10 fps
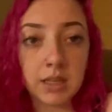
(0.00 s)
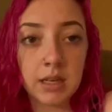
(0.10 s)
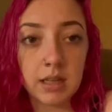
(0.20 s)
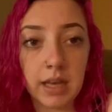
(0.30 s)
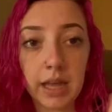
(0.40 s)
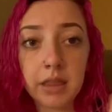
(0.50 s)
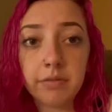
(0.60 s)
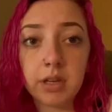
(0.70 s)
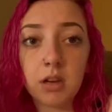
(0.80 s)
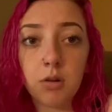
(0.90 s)
In the
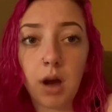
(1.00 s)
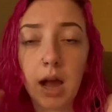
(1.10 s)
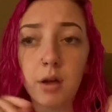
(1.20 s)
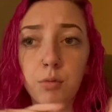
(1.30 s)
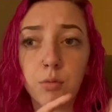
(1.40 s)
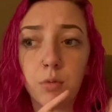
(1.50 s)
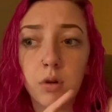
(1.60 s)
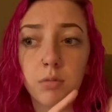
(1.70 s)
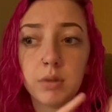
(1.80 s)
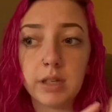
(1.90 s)
video, I
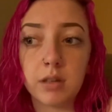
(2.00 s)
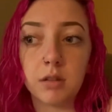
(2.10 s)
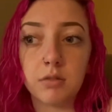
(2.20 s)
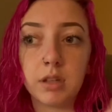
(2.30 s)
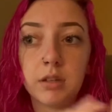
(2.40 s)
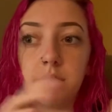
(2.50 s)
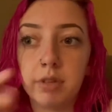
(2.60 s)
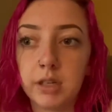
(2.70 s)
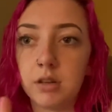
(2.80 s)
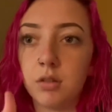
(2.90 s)
will be including the
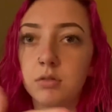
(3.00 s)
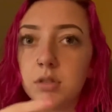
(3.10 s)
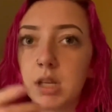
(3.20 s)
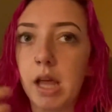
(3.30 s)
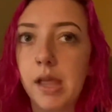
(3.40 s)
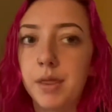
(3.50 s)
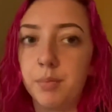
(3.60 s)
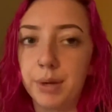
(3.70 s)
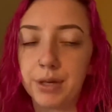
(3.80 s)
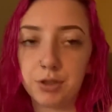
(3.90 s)
videos and the
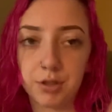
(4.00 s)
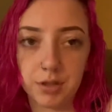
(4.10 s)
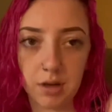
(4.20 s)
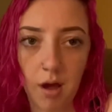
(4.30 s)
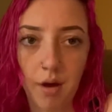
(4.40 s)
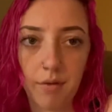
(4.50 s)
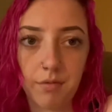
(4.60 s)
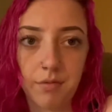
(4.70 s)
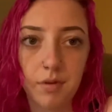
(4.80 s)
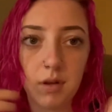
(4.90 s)
pictures
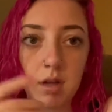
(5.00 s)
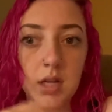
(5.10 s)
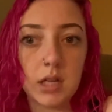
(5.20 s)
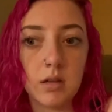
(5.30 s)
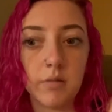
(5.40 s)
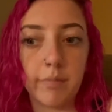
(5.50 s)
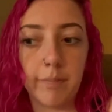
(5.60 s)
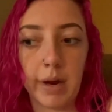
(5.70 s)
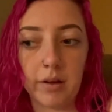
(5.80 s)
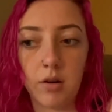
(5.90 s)
of
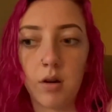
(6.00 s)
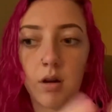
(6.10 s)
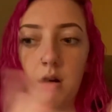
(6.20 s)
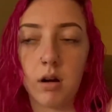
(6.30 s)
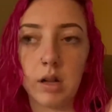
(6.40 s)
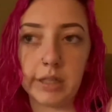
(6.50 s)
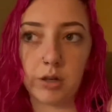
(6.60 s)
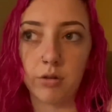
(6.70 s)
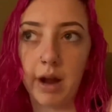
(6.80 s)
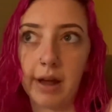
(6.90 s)
my car and the
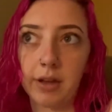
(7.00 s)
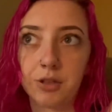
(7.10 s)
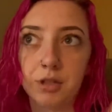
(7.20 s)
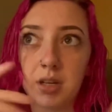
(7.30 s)
crash.